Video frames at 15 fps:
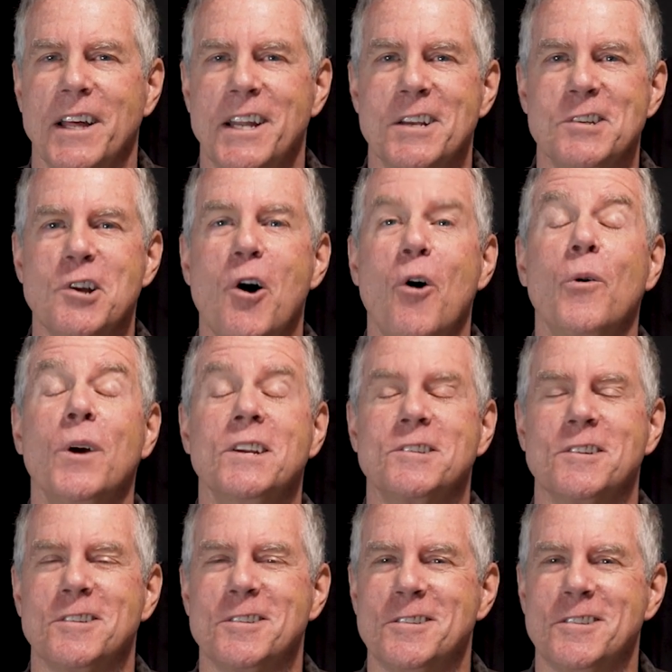And as always,
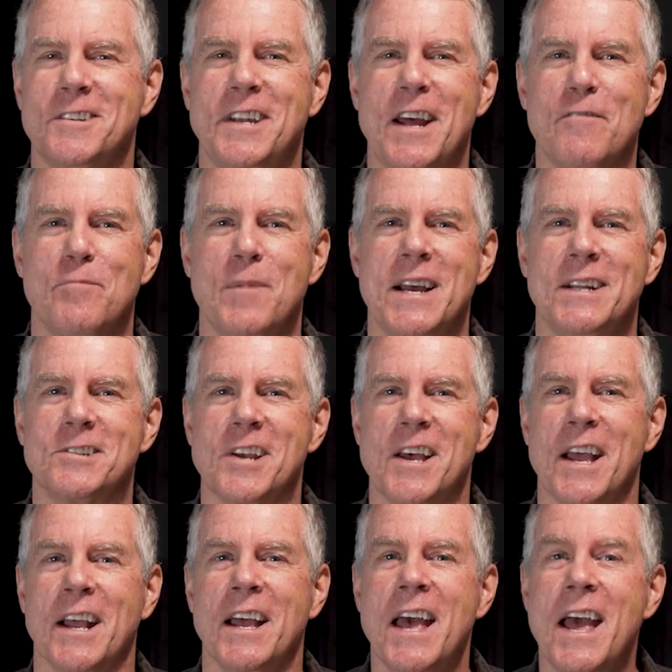this is the Deaf Man
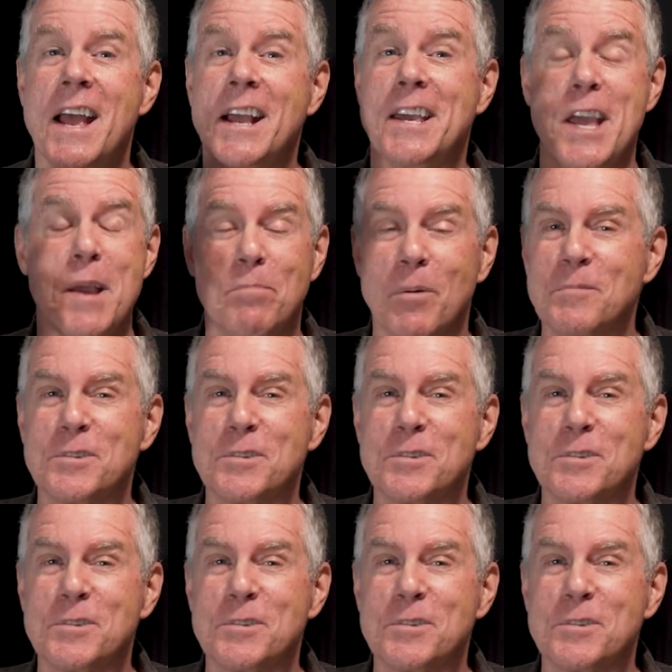saying, keep them